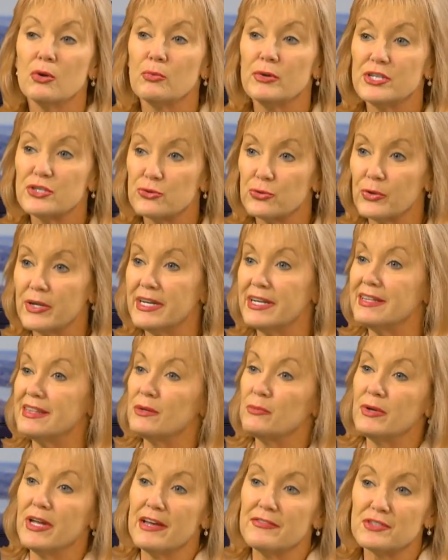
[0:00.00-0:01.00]
we treat it, then
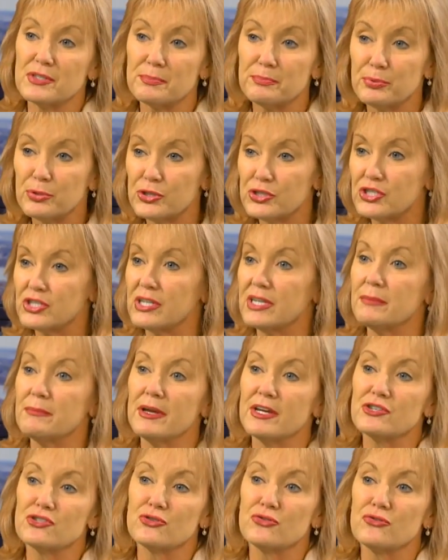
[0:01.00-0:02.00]
we have to push it and
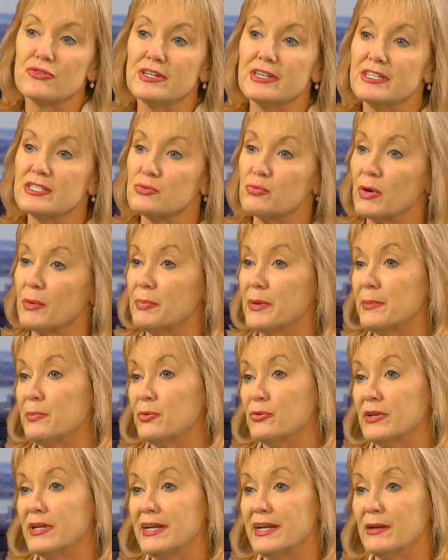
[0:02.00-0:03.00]
make sure that it's where people
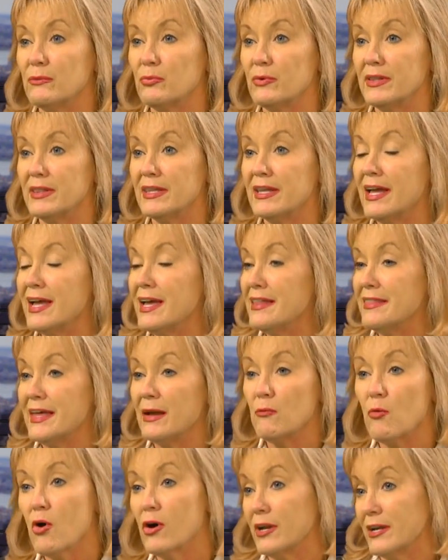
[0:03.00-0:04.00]
need it when they
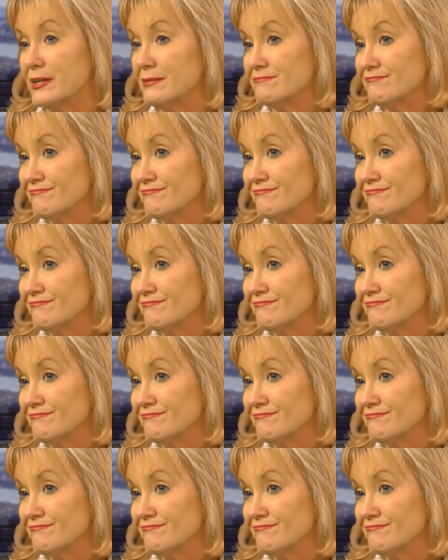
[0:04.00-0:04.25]
want it.